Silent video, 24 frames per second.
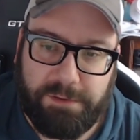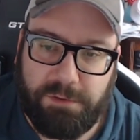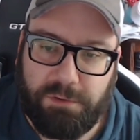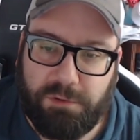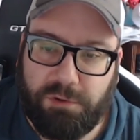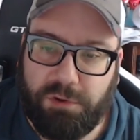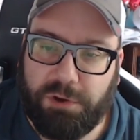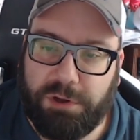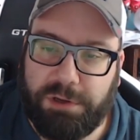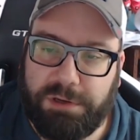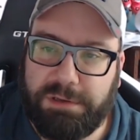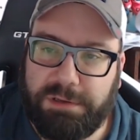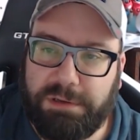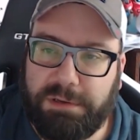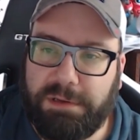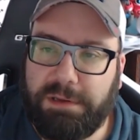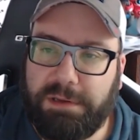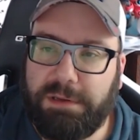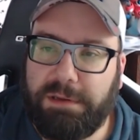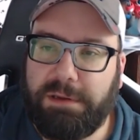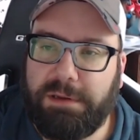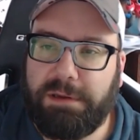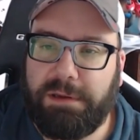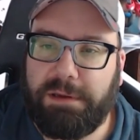You could
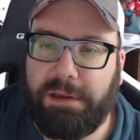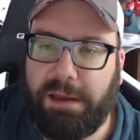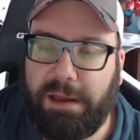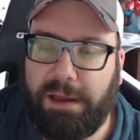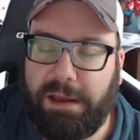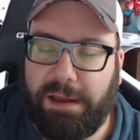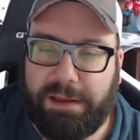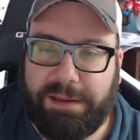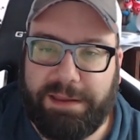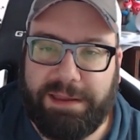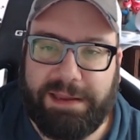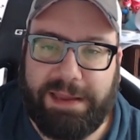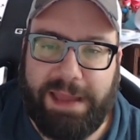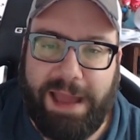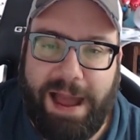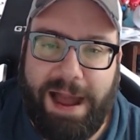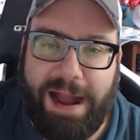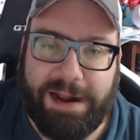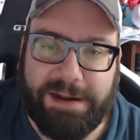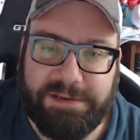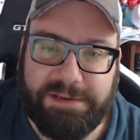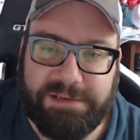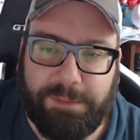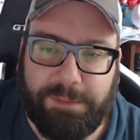
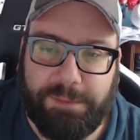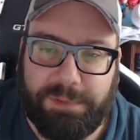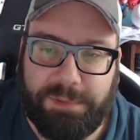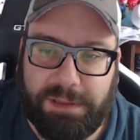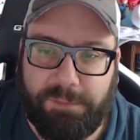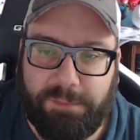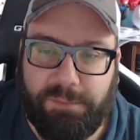concoct something